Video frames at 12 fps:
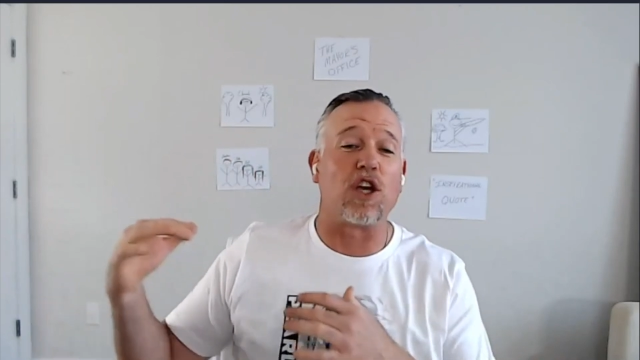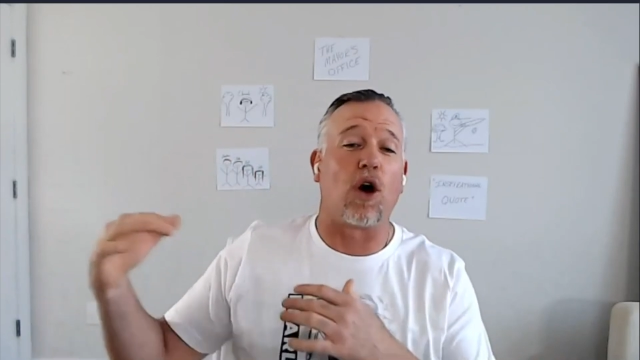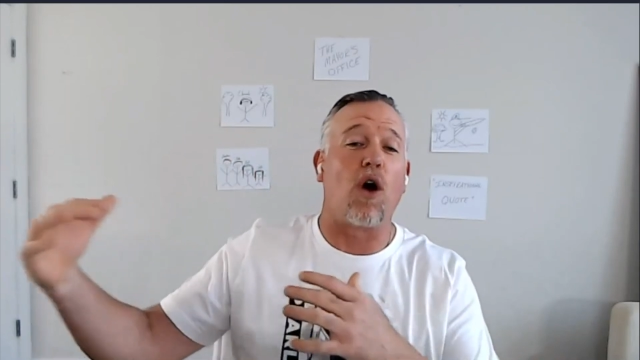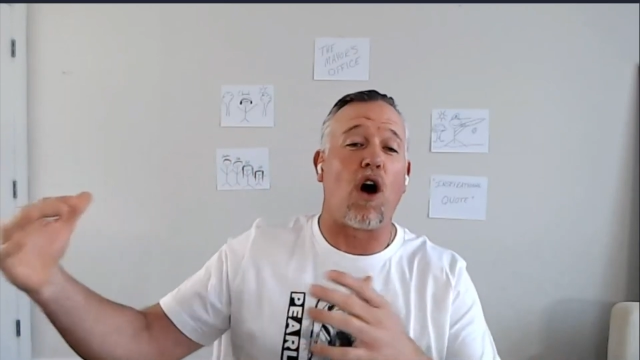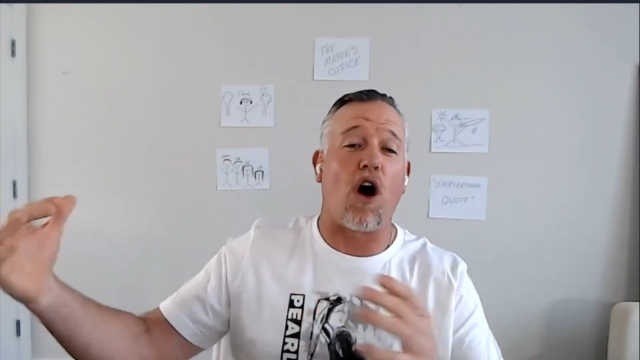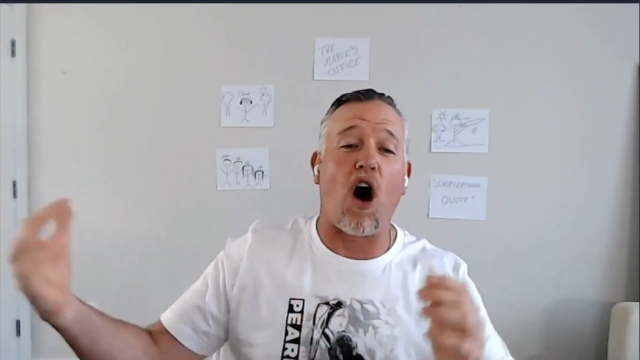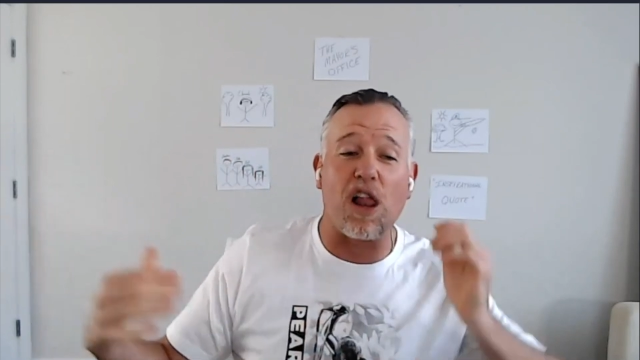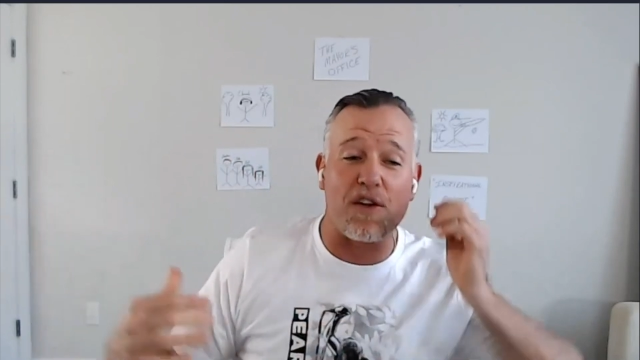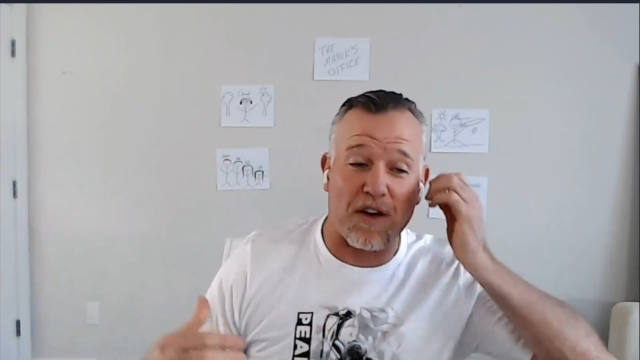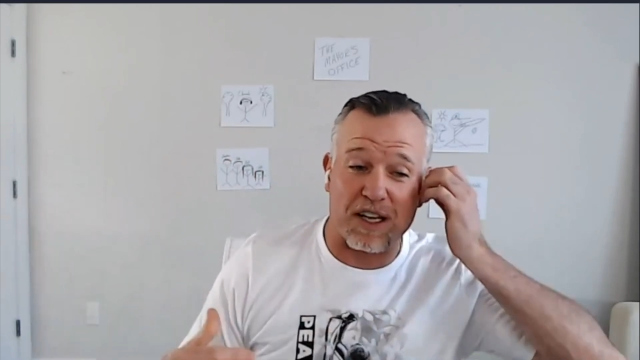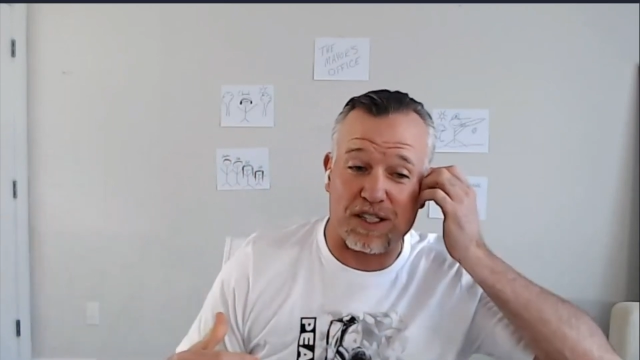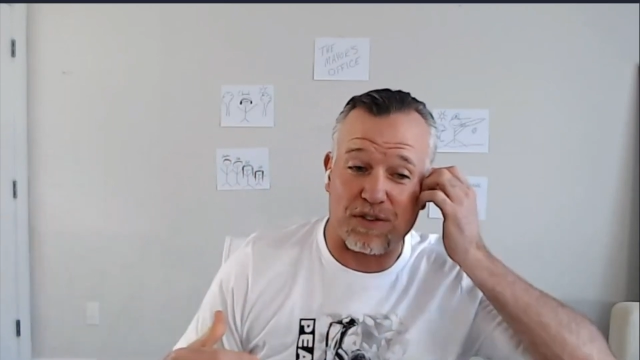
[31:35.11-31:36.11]
so
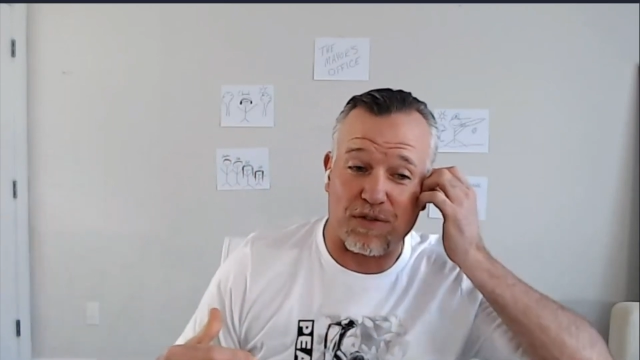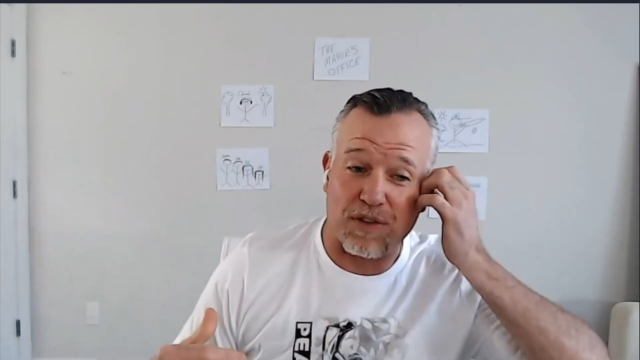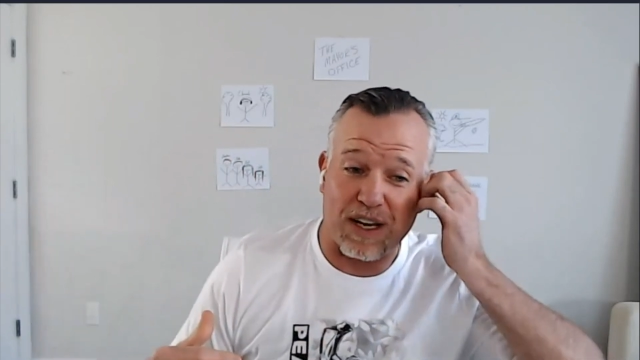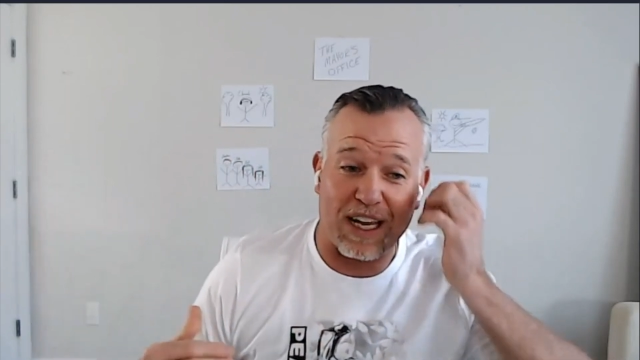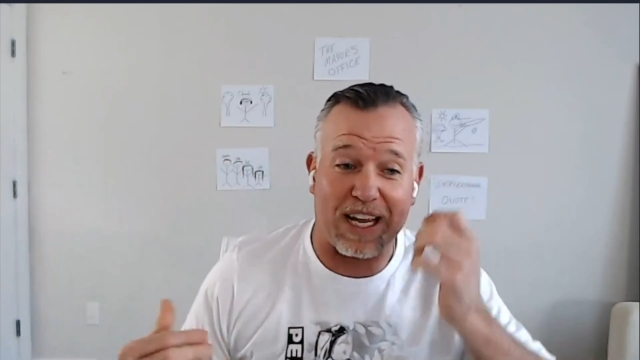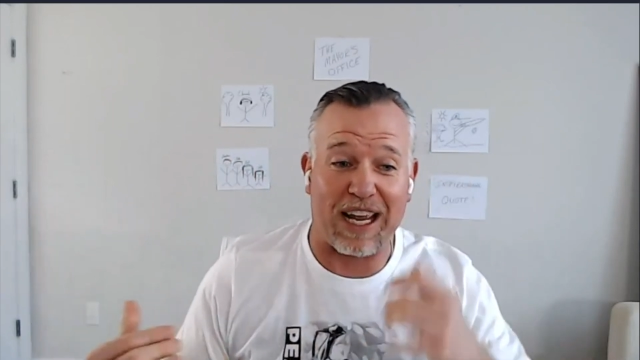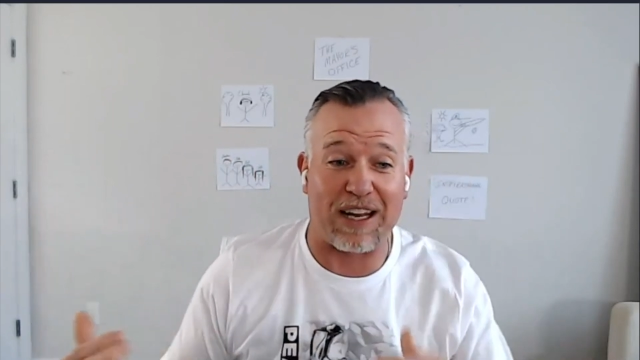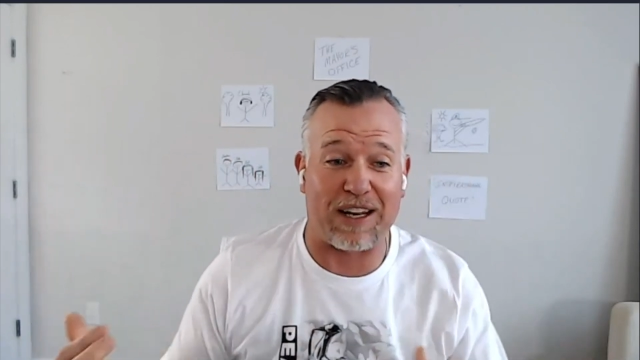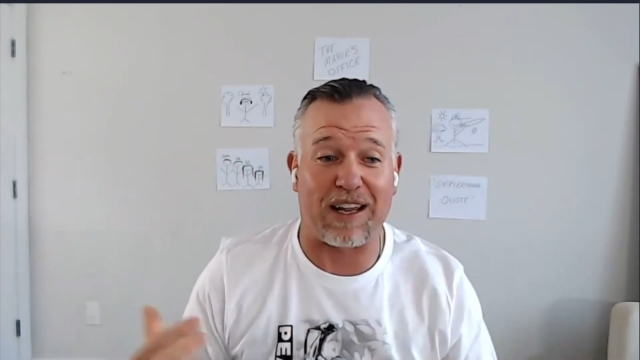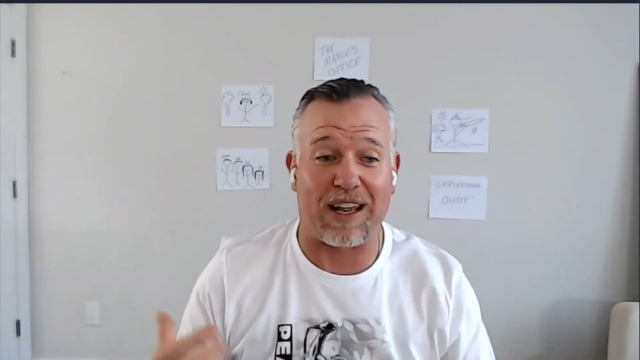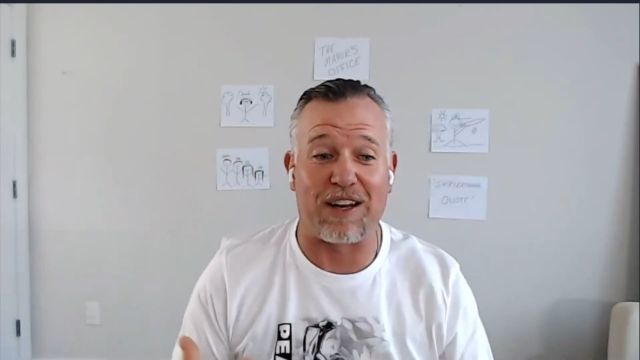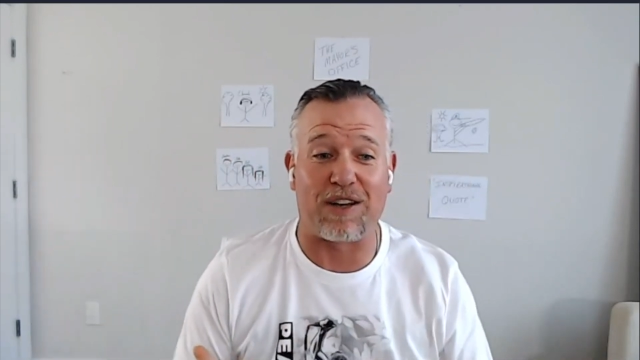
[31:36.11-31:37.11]
all of us
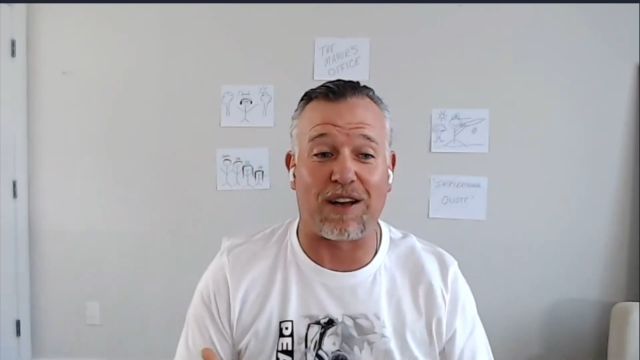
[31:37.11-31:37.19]
in